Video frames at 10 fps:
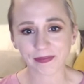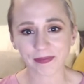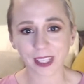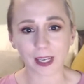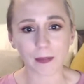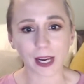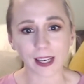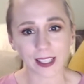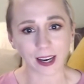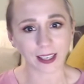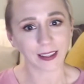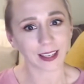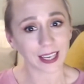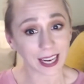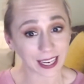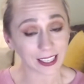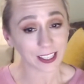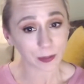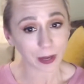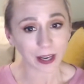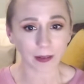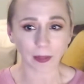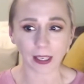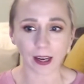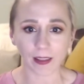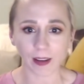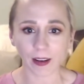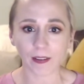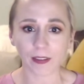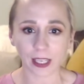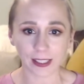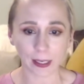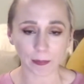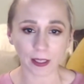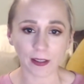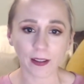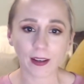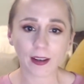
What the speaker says: I'm not talking like 80s rock. I'm like I love Led Zeppelin.